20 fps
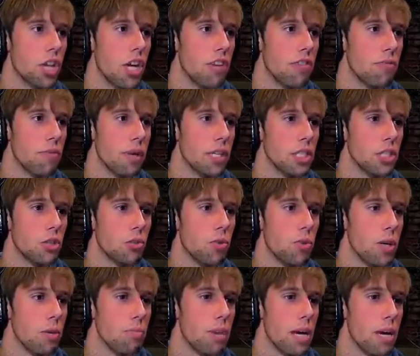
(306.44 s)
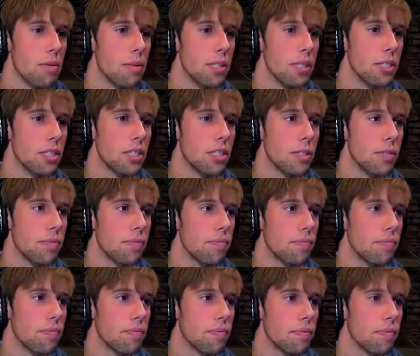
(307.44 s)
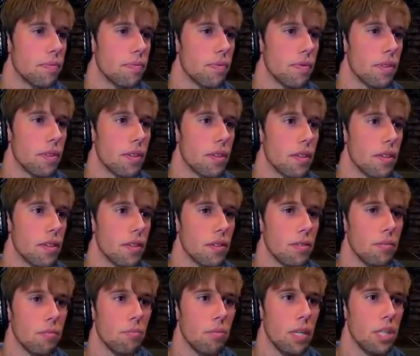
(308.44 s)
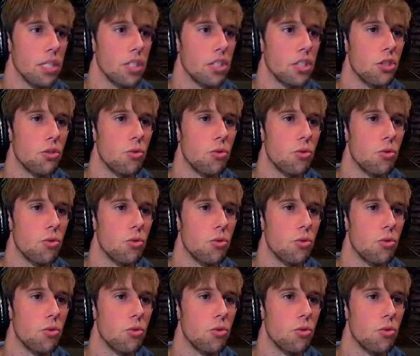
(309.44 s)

you safe, my sweet babies. My